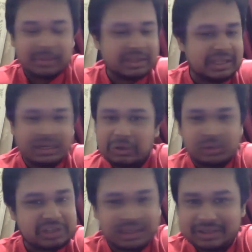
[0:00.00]
But then
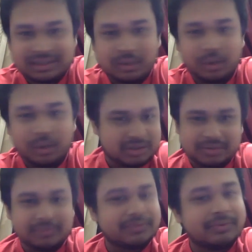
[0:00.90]
no chance. He
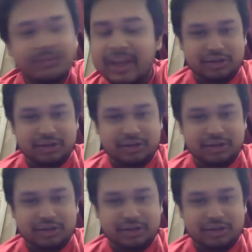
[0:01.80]
was very